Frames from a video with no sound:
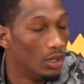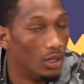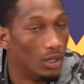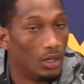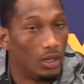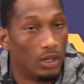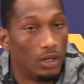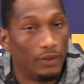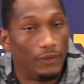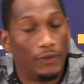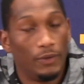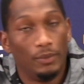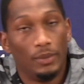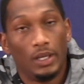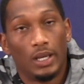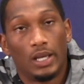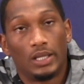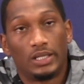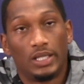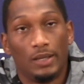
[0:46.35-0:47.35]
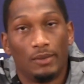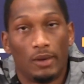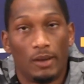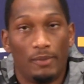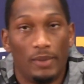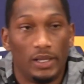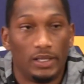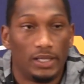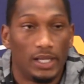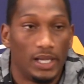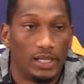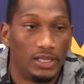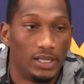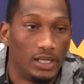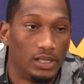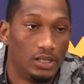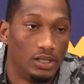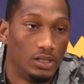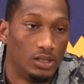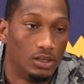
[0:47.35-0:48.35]
For me, I say my best
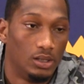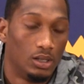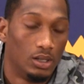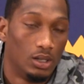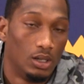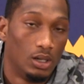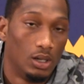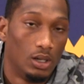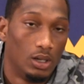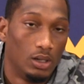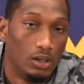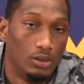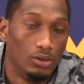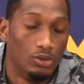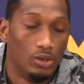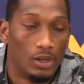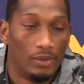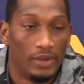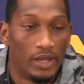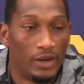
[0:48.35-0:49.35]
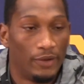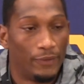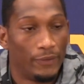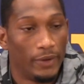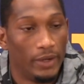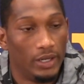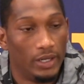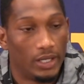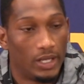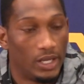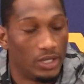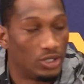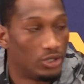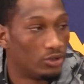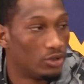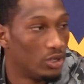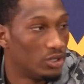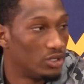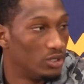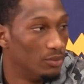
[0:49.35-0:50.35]
assets is, you know, I'm not afraid to catch
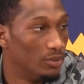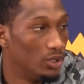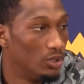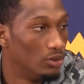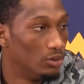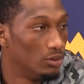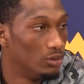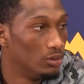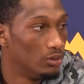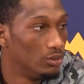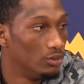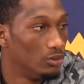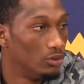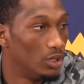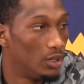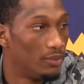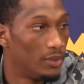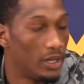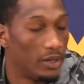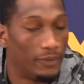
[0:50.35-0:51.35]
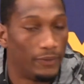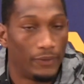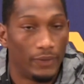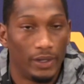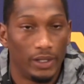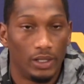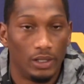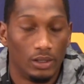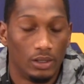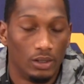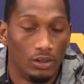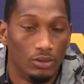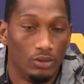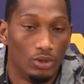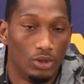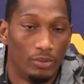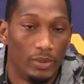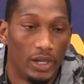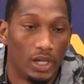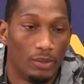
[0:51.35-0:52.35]
across the middle. You know, I'm not afraid to, you
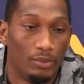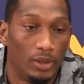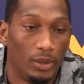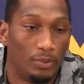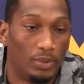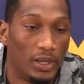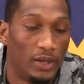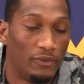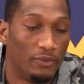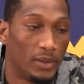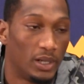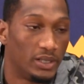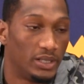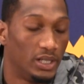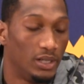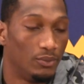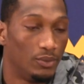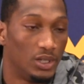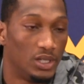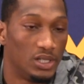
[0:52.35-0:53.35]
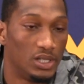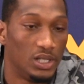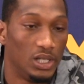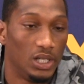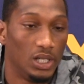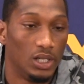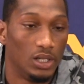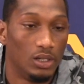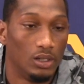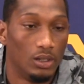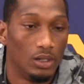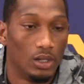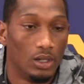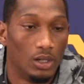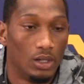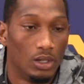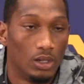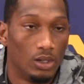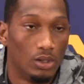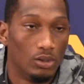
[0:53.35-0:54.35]
know, make a big play for my team when it's needed.
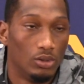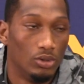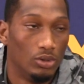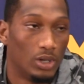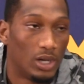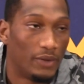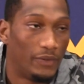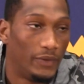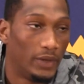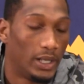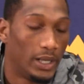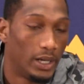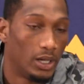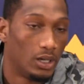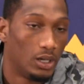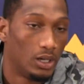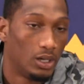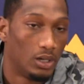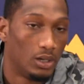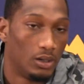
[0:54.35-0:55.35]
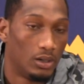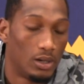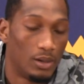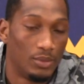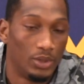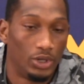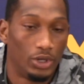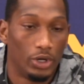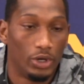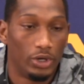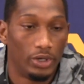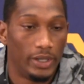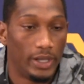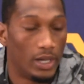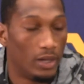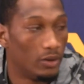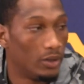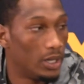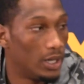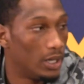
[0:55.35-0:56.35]
You know, I feel like I'm a third
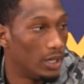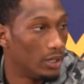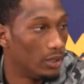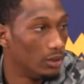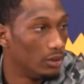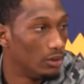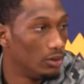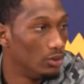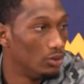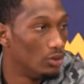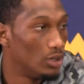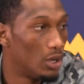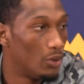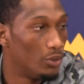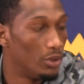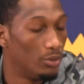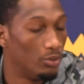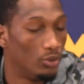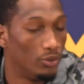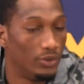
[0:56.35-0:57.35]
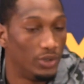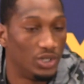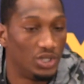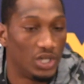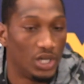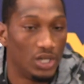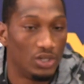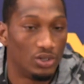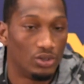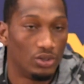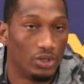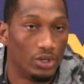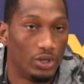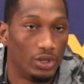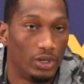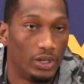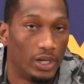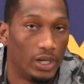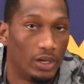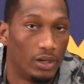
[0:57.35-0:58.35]
down guy. You know, I want to move the chains on
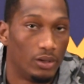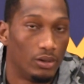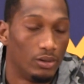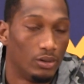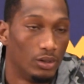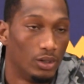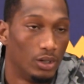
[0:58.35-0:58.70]
third down.